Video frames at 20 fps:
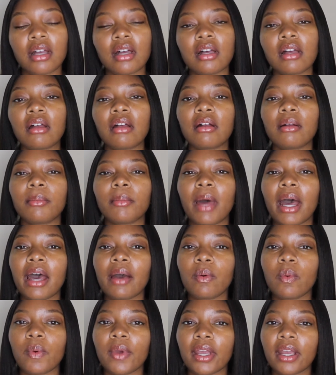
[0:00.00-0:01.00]
Um,
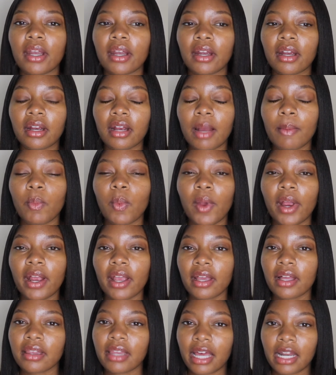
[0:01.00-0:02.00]
I wear, I'm
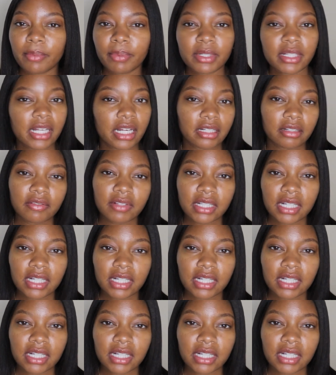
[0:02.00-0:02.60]
wearing a lot of protective